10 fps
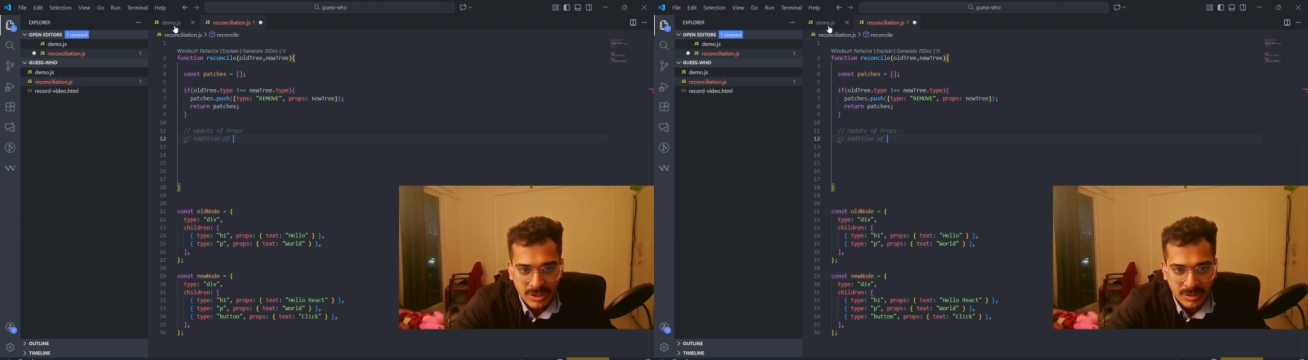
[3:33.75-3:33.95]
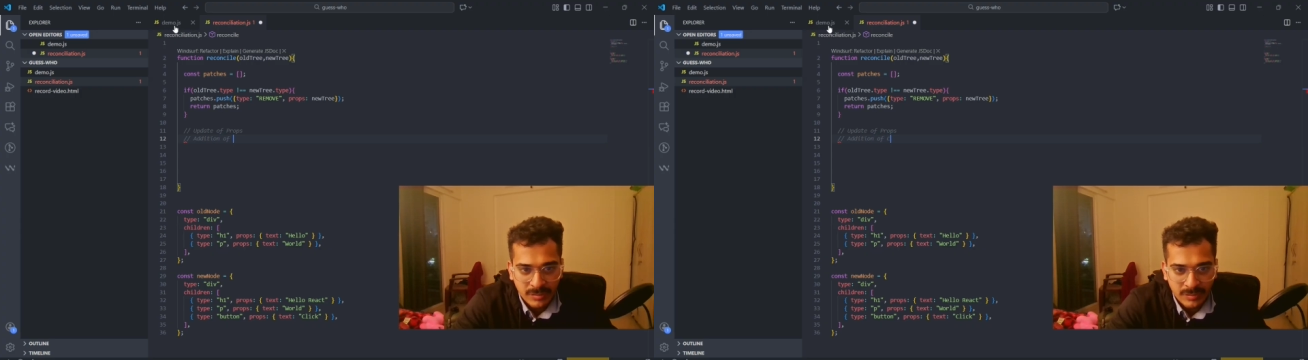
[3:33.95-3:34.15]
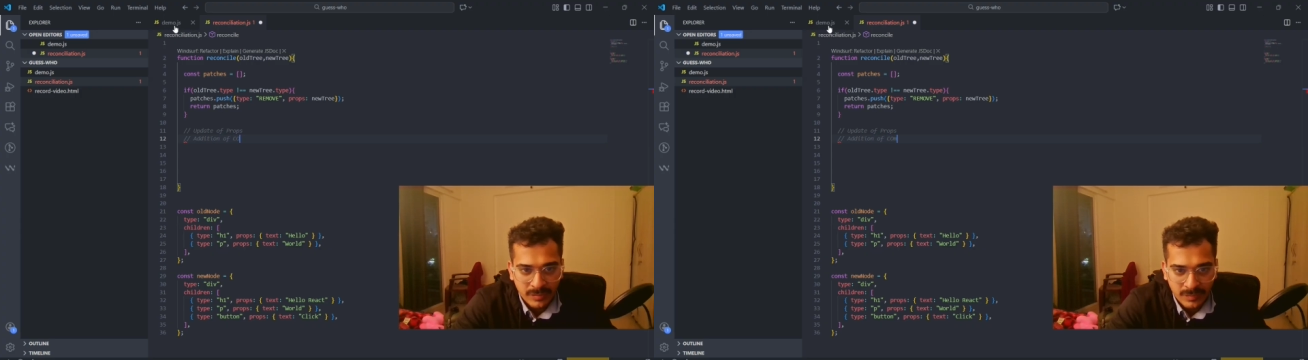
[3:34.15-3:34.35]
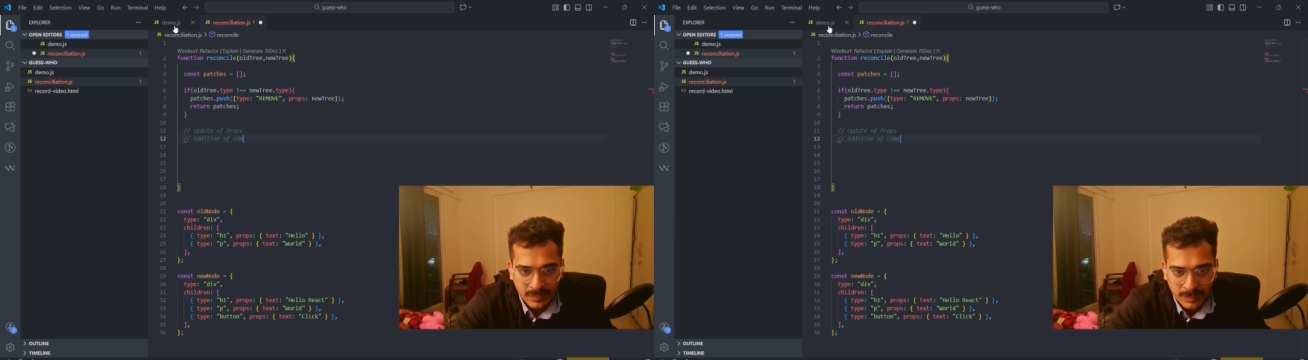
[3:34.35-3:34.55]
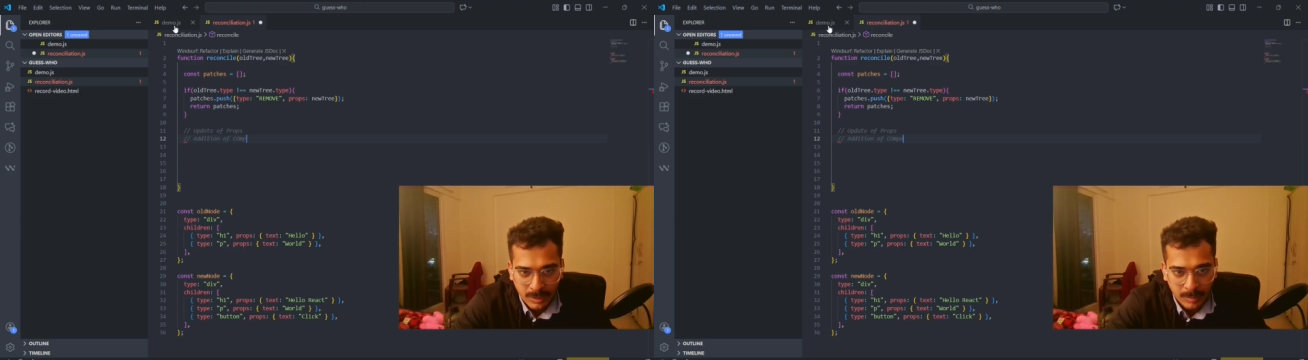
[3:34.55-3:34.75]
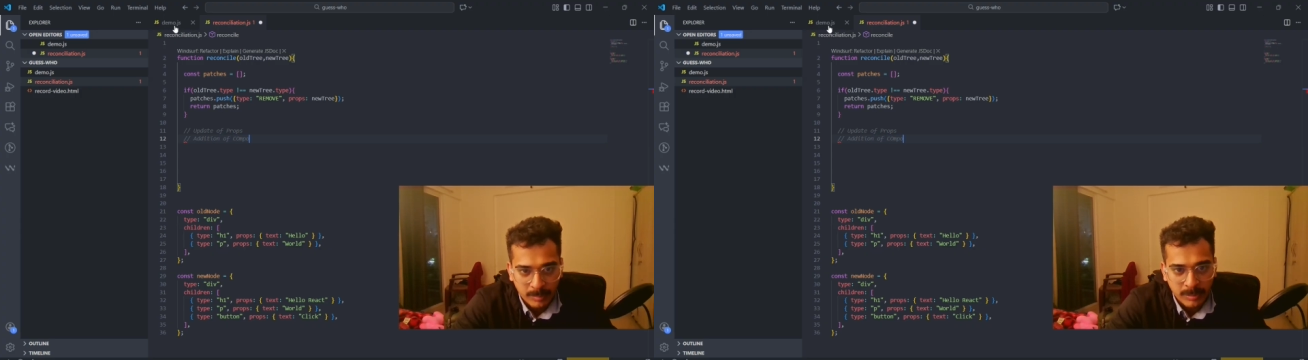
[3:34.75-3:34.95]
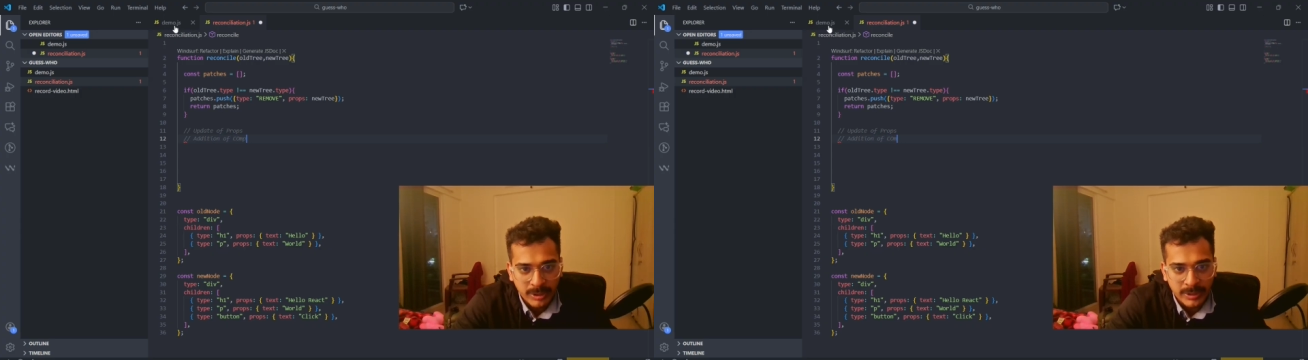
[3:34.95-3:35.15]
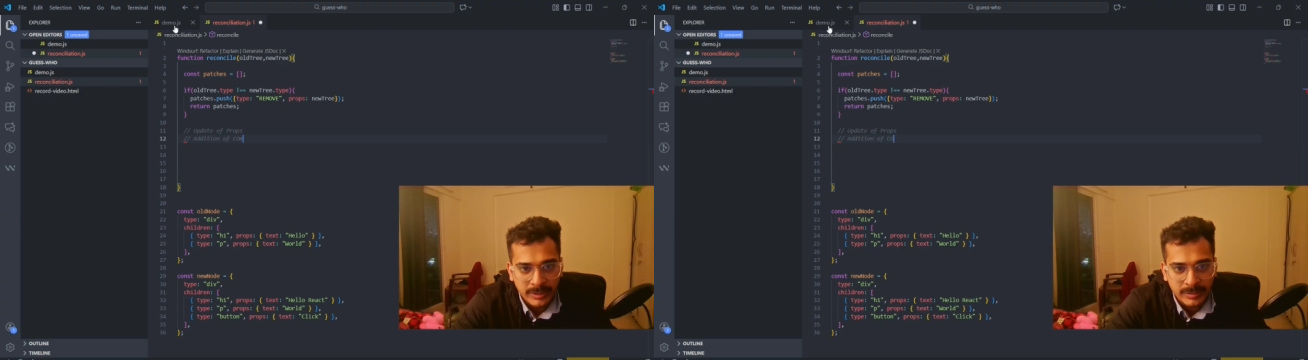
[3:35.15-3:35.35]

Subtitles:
of component,